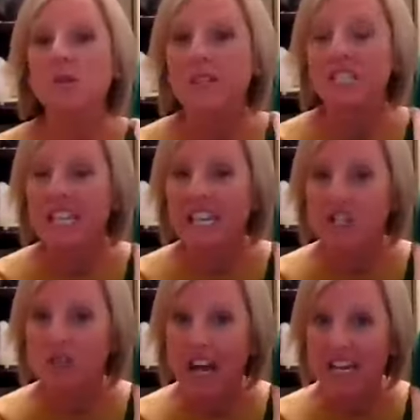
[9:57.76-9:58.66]
going to get
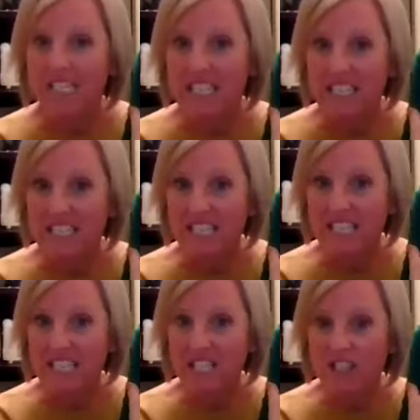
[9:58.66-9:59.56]
attracted into
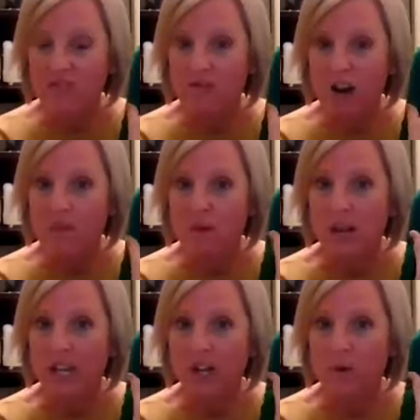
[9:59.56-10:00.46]
the fiber
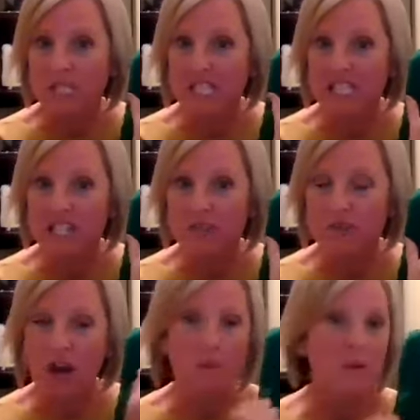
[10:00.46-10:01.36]
and goes into the
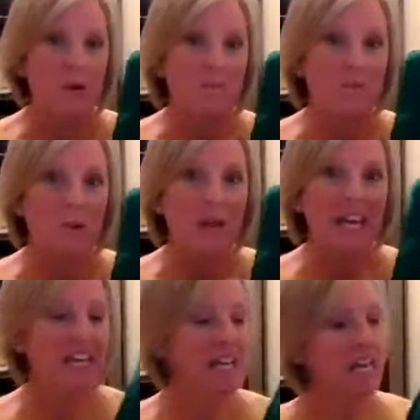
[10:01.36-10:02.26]
fiber.
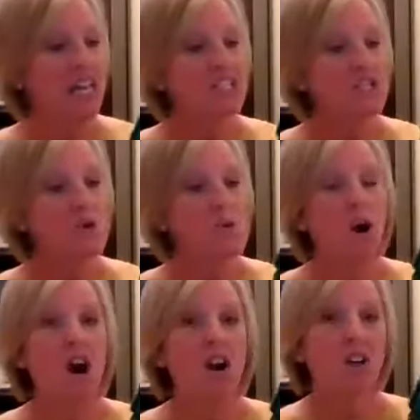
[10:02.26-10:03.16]
Okay, so
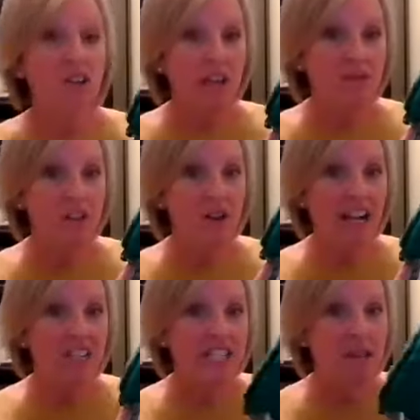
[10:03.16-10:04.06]
our gloves are
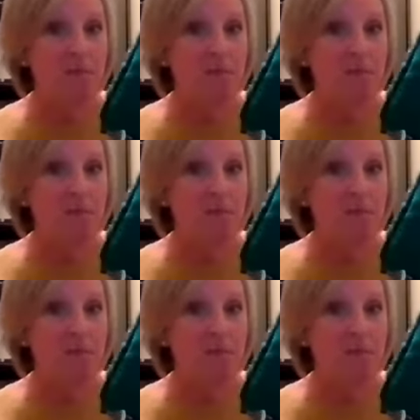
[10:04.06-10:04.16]
actually